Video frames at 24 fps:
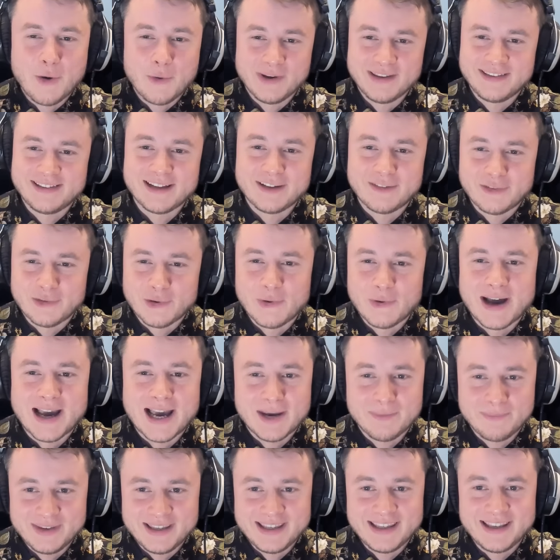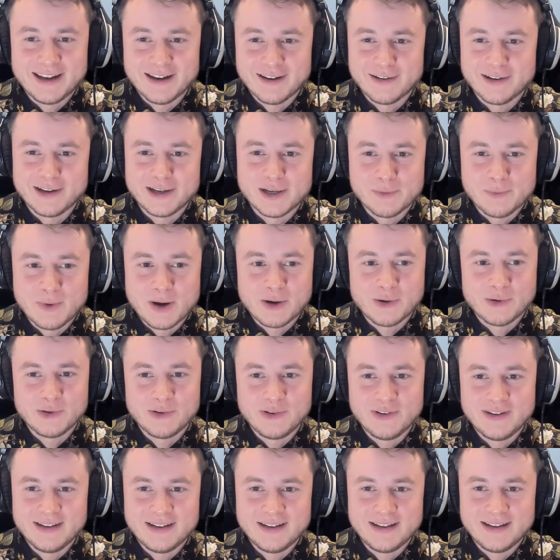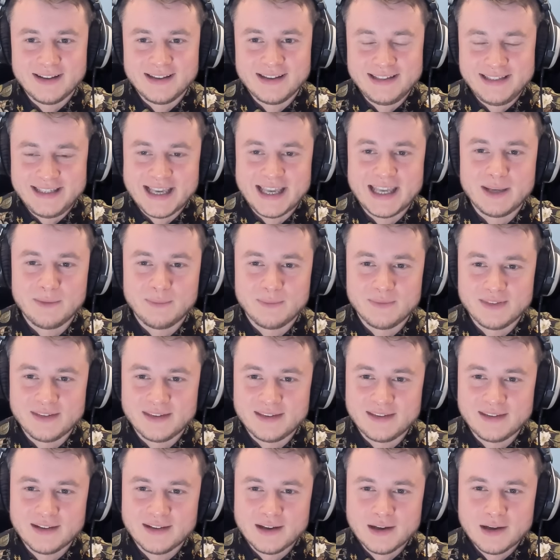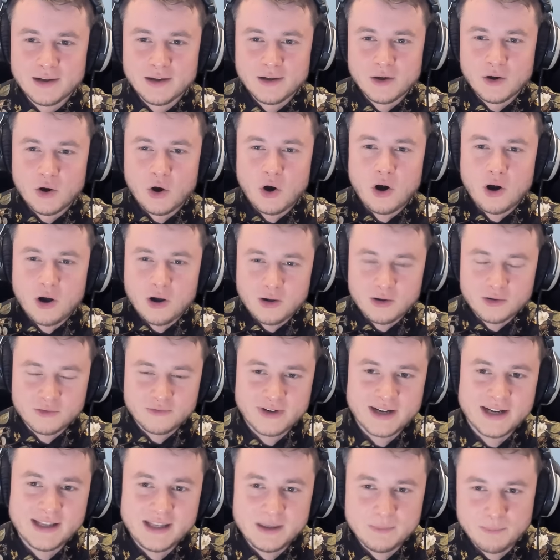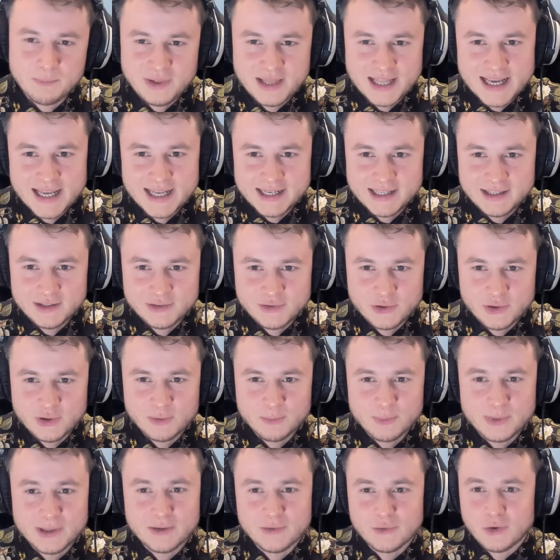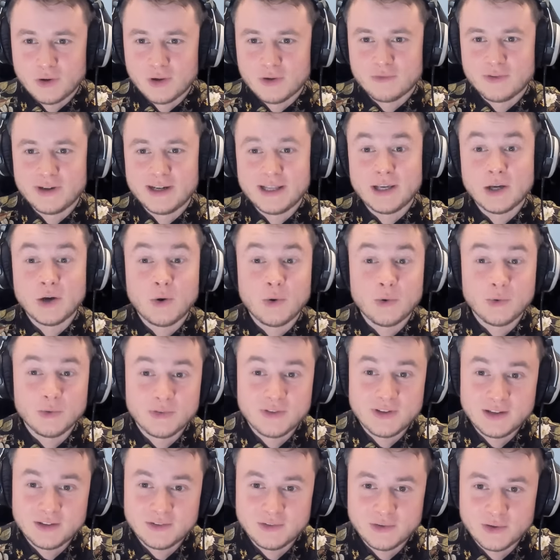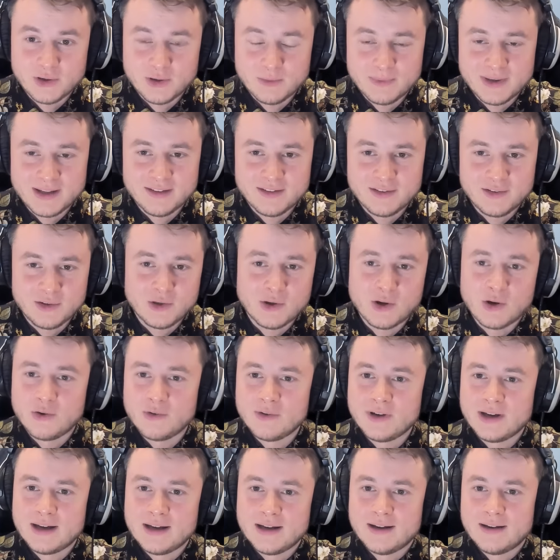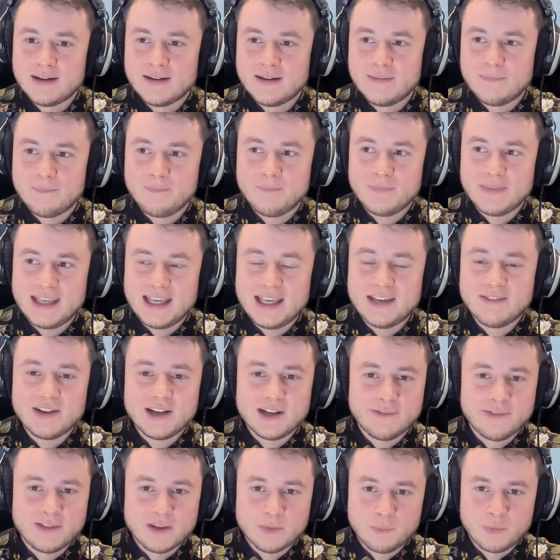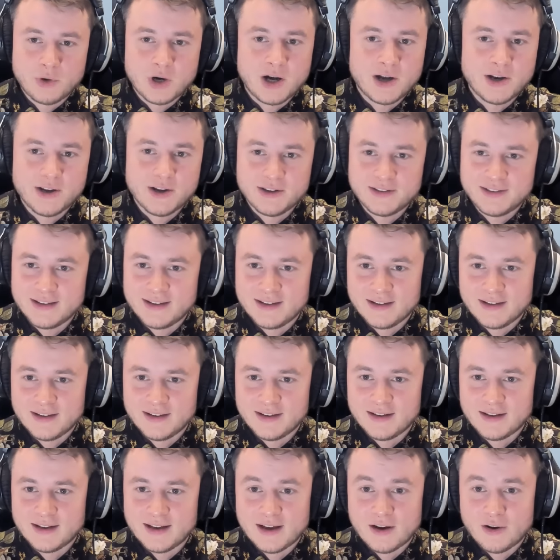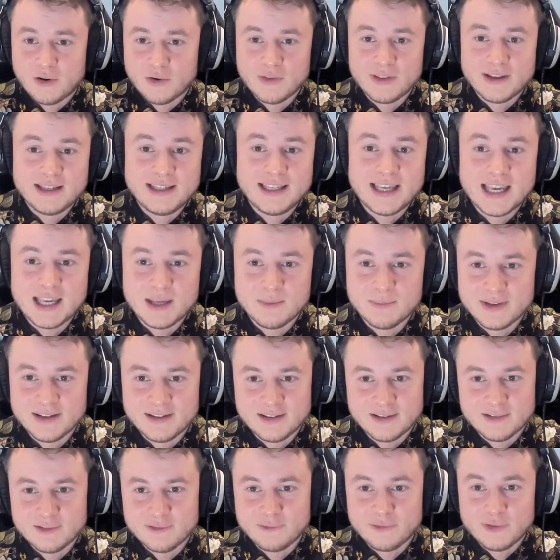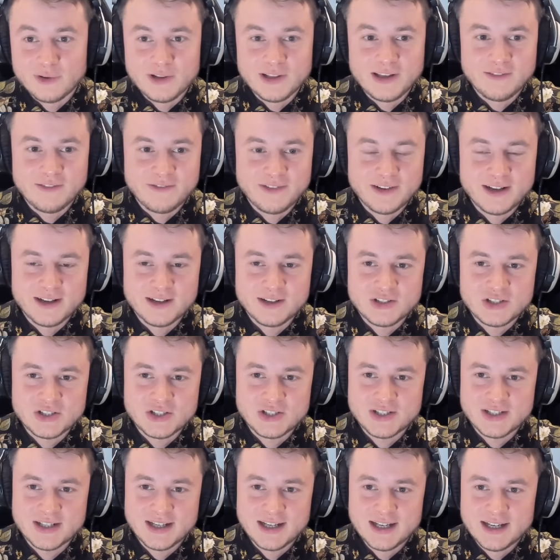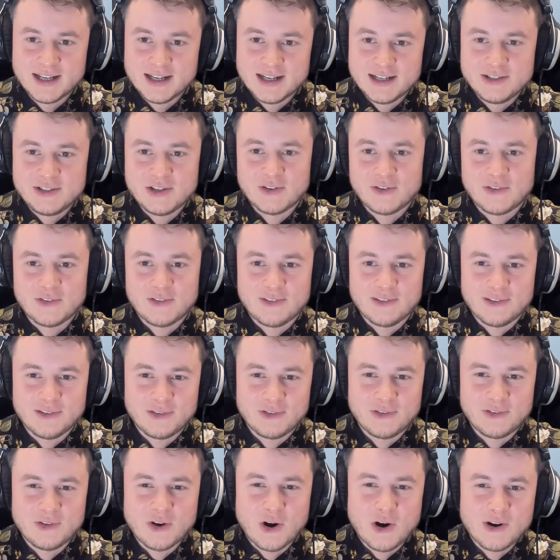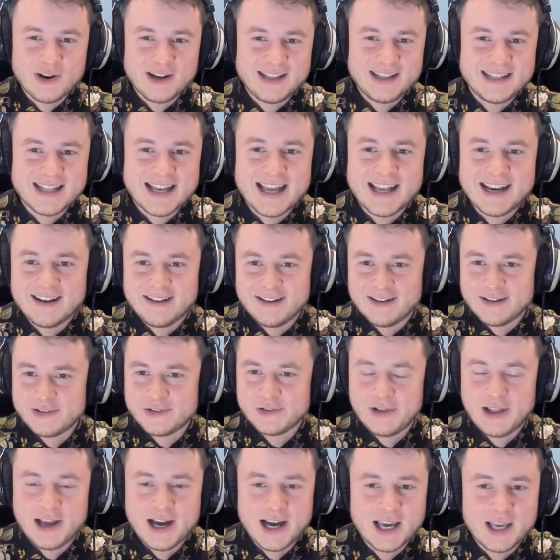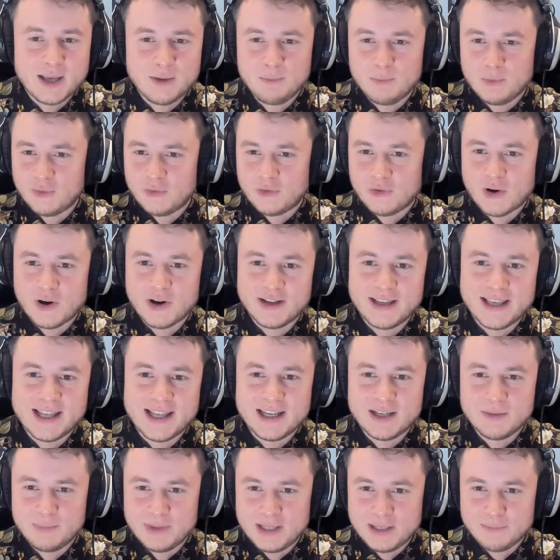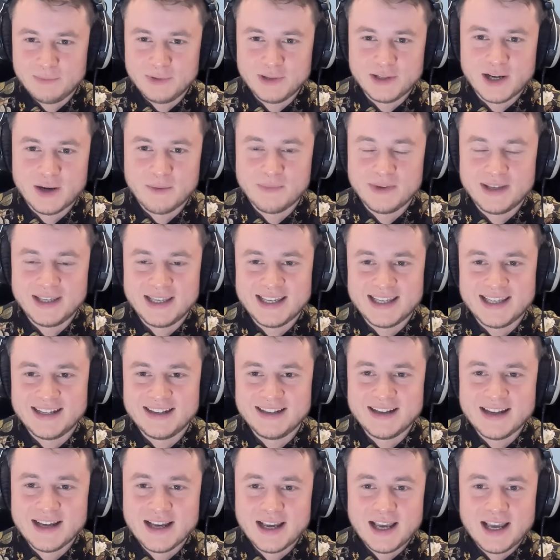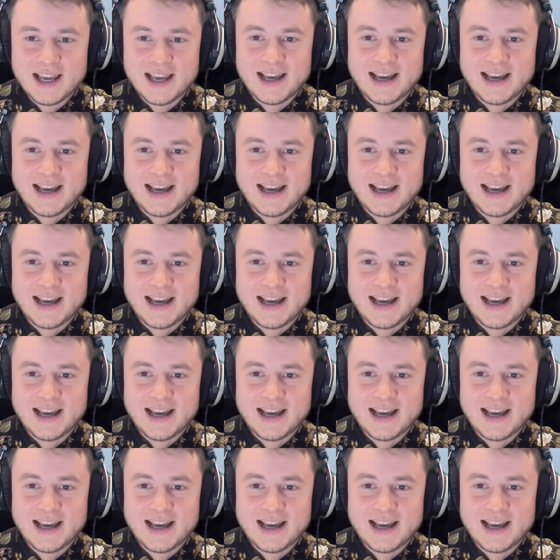always get so happy hearing about games already planning tournaments, already hosting tournaments. You know, even if the product or the game isn't fully finished, just starting that initial hype, you start getting people coming in,